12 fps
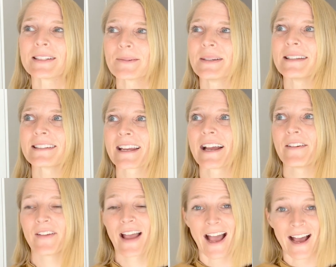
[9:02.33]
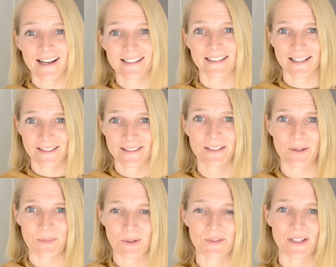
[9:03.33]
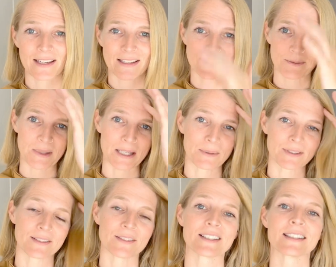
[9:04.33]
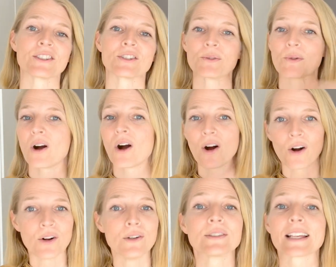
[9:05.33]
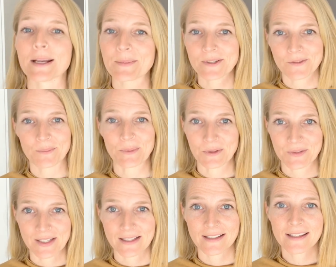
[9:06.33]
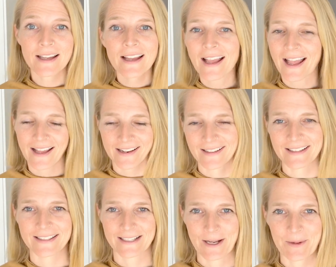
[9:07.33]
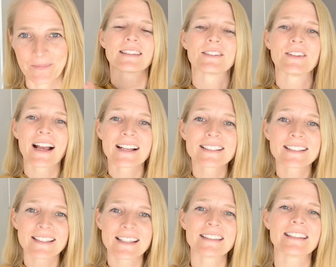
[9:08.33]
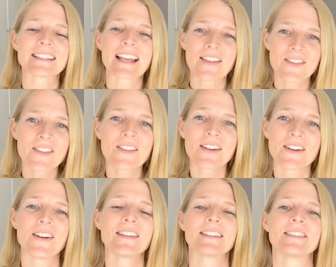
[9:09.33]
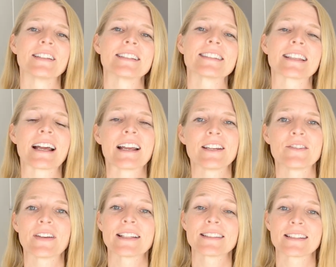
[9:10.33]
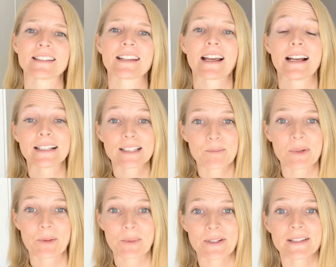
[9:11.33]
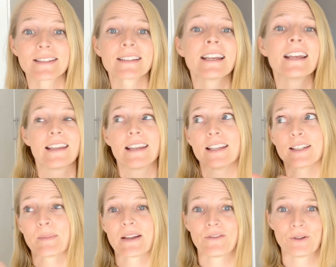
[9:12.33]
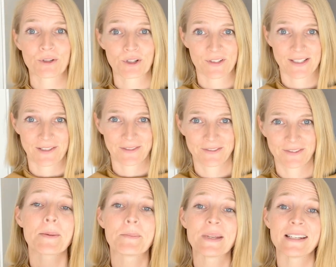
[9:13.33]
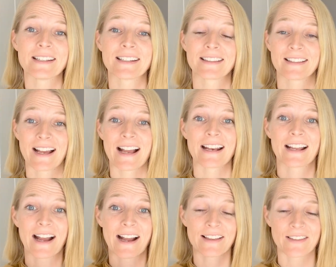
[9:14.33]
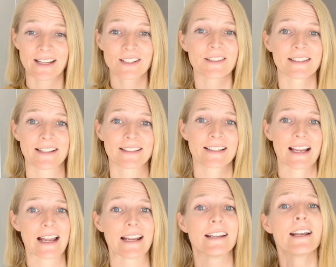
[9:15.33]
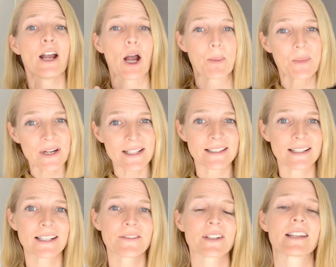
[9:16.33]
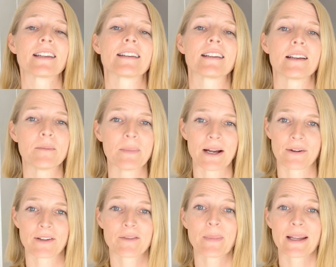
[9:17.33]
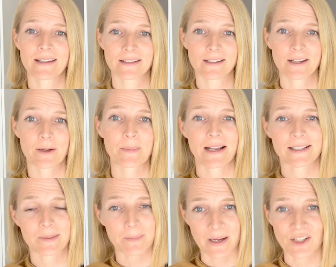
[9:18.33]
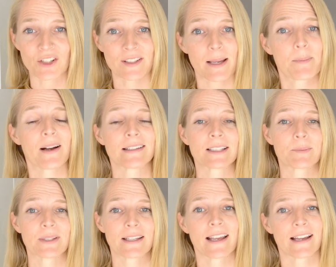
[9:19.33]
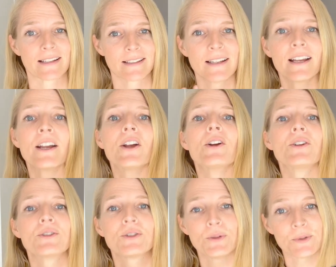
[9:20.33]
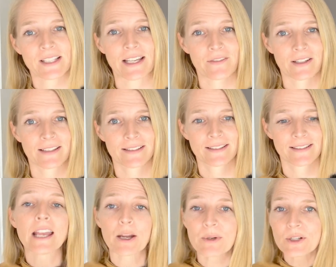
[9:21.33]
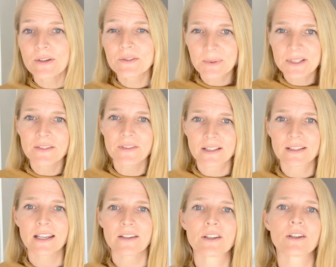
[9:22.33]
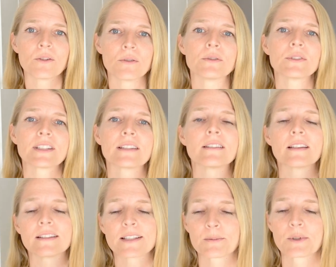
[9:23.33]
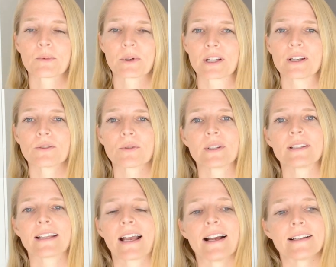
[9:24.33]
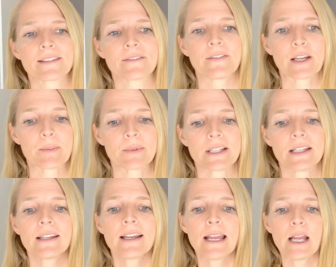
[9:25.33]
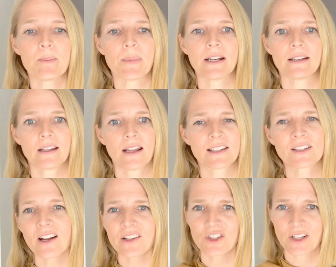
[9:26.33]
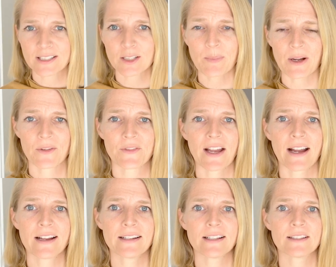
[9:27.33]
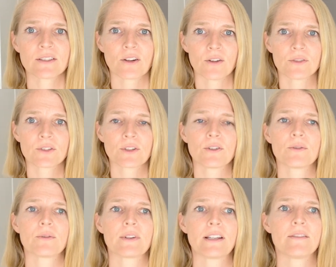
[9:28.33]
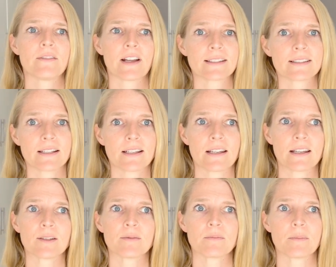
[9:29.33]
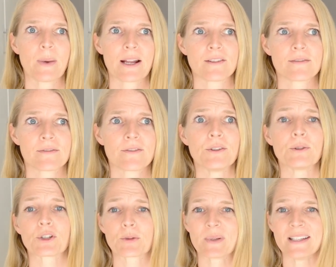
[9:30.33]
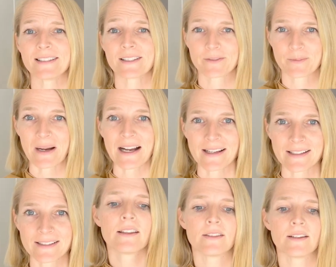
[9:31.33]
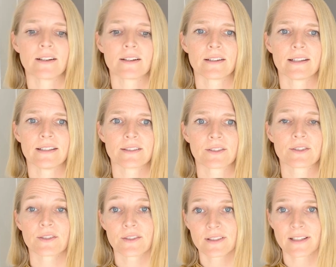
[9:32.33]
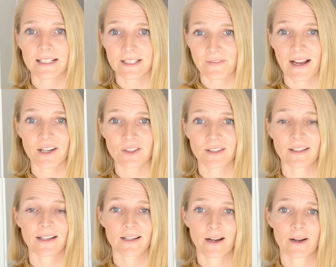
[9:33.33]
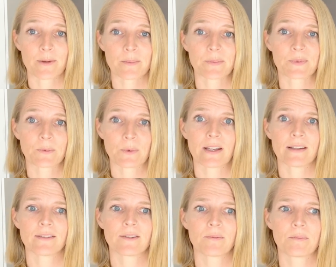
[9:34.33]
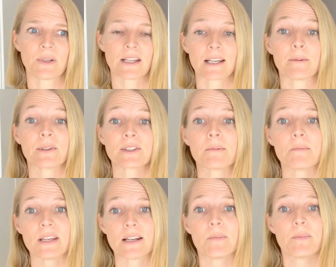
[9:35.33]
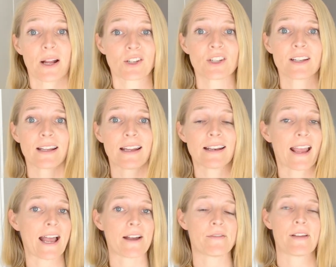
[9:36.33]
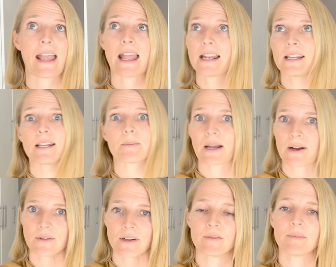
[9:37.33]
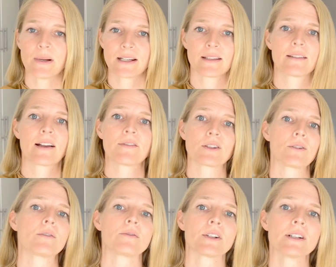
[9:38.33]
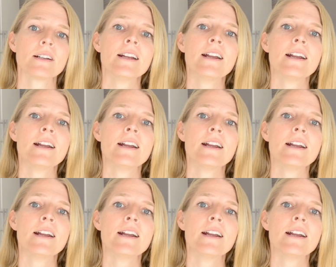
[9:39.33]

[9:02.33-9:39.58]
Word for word: to me to have access to music and to be able to listen to all types of music at any time. The last thing, the 10th thing on the list that I invest in as a minimalist is my future self, meaning that I like to set aside a pretty significant amount of my income, as much as I possibly can, to savings. And we do have specific saving goals and things that we're working towards as a family, but it's not just about that, it's also investing in my future peace of mind. There is a certain satisfaction that comes with being able to meet a budget and have any amount of money left over